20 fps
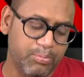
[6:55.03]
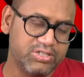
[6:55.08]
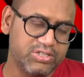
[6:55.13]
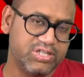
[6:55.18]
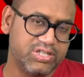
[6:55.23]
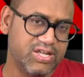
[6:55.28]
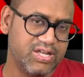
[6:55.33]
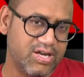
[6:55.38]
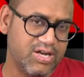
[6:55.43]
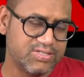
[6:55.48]

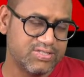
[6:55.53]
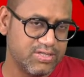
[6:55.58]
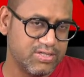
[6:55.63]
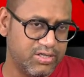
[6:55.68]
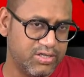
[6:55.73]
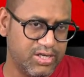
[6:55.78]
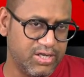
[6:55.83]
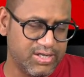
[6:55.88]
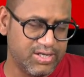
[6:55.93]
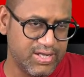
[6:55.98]
there are
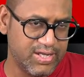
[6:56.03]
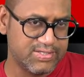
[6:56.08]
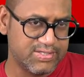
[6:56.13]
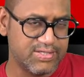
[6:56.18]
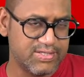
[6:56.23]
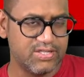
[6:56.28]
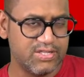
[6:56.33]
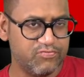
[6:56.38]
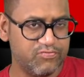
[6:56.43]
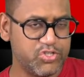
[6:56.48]
certain cases
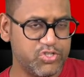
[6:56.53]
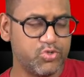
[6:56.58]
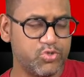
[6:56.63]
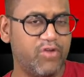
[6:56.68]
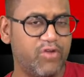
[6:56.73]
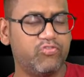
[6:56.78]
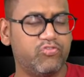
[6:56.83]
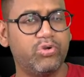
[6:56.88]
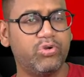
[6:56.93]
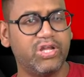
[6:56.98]
in which you have
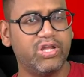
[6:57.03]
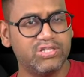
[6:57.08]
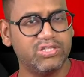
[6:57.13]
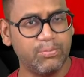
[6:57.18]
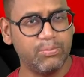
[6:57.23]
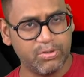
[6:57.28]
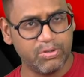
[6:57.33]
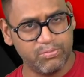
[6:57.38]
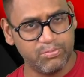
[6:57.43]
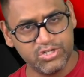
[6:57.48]
to take the
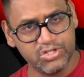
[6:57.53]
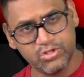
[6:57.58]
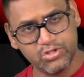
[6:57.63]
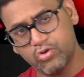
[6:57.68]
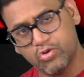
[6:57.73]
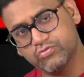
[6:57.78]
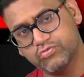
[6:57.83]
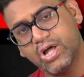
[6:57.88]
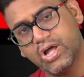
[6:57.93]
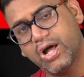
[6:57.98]
permission of
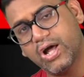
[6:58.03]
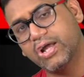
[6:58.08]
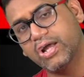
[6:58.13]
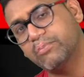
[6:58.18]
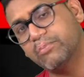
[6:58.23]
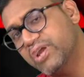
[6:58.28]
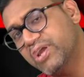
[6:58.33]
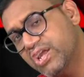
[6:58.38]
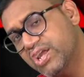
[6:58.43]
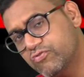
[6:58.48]
the
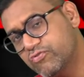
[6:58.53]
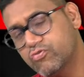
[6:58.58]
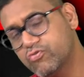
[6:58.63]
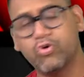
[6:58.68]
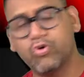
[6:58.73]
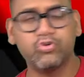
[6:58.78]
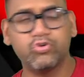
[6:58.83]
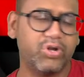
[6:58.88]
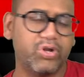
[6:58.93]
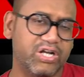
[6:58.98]
RBI if you want
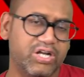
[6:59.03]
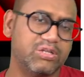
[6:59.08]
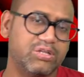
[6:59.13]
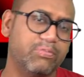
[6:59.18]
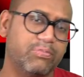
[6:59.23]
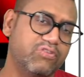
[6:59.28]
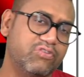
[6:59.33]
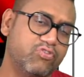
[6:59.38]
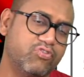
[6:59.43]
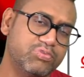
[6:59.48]
to get the money
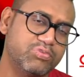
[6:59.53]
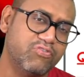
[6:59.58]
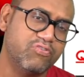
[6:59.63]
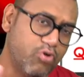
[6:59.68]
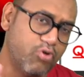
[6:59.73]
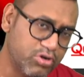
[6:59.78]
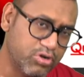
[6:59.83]
from the foreign